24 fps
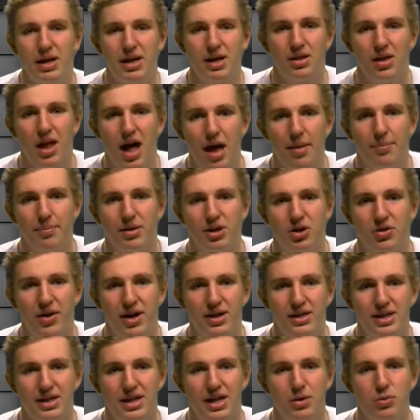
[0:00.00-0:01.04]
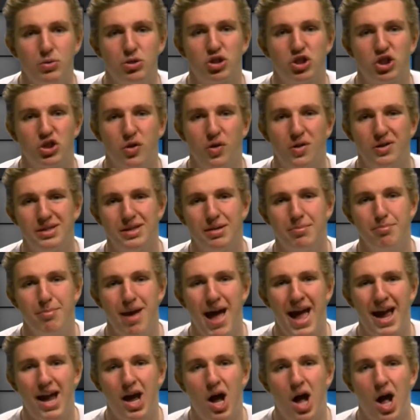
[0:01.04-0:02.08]
a lot, but granted, he was throwing to
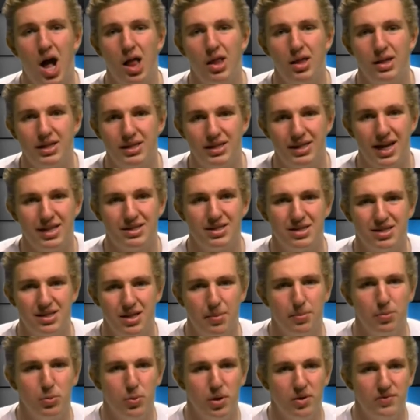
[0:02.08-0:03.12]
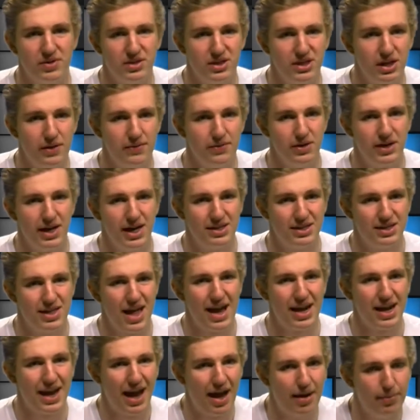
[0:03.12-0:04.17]
Mac Hollins as his #1 receiver against
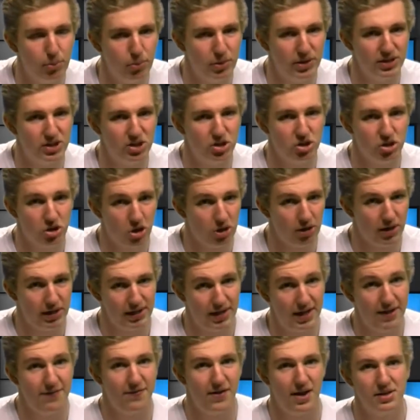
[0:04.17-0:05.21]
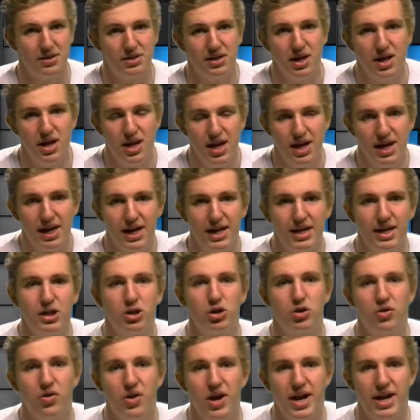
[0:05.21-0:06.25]
that Cowboys starting defense. He did
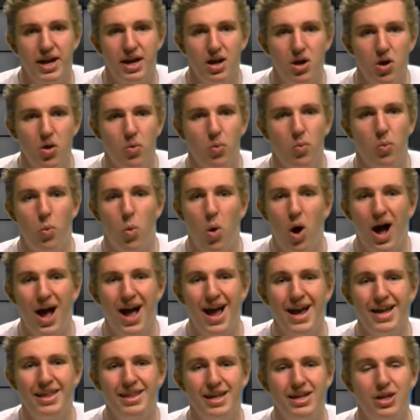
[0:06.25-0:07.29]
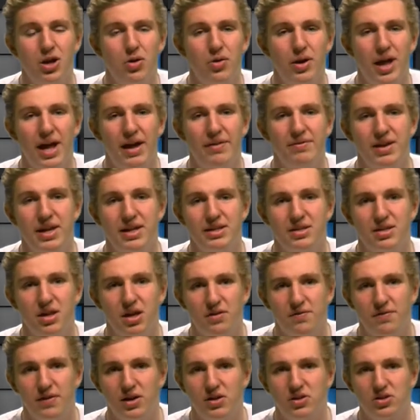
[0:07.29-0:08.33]
great. Why they don't have Nate
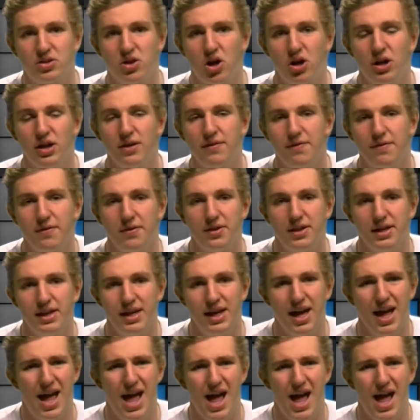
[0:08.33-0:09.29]
Sudfeld starting for the